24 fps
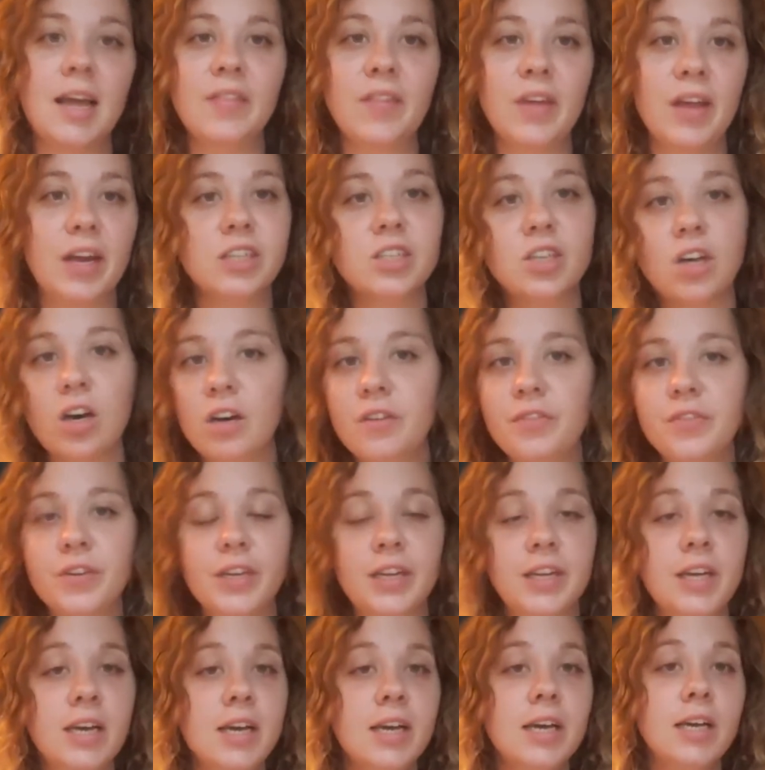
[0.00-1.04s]
And that is
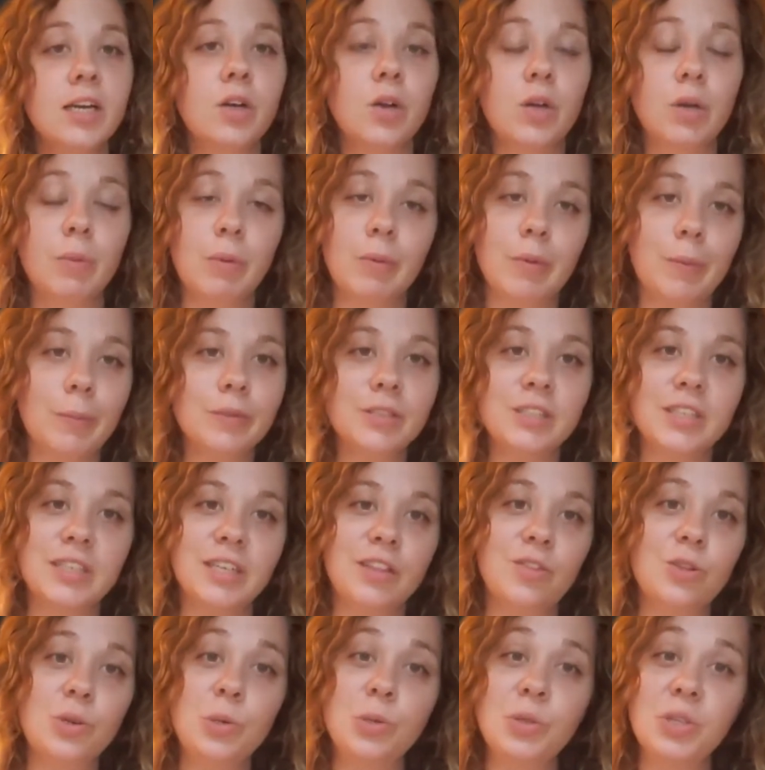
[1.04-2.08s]
often going to be
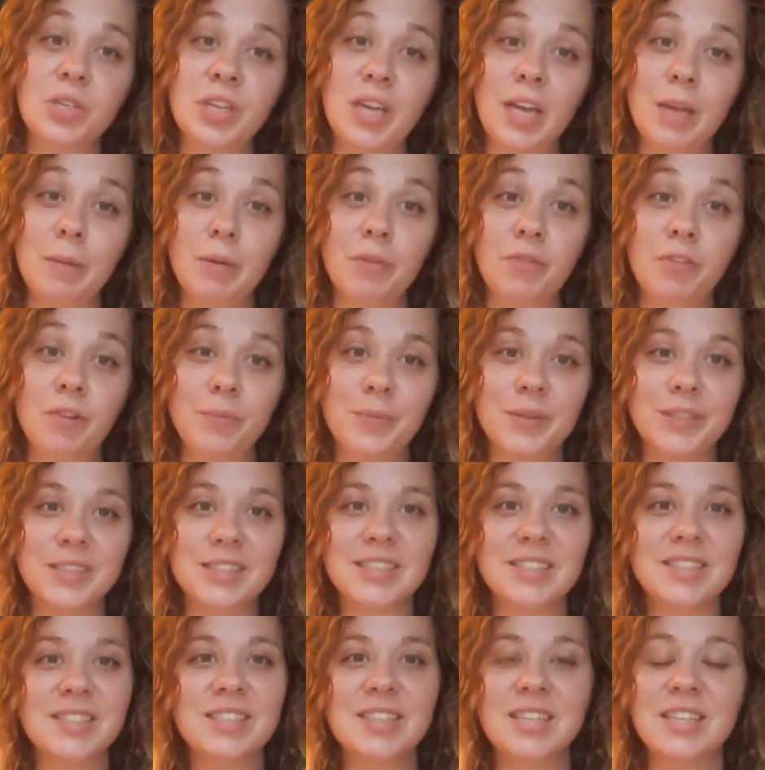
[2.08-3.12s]
represented through the name of your
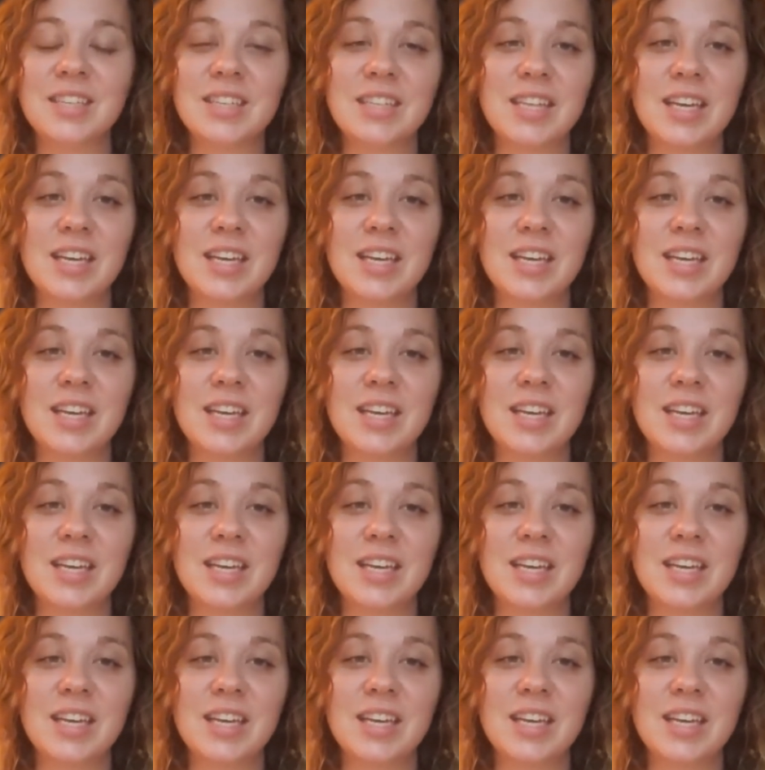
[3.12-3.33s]
business and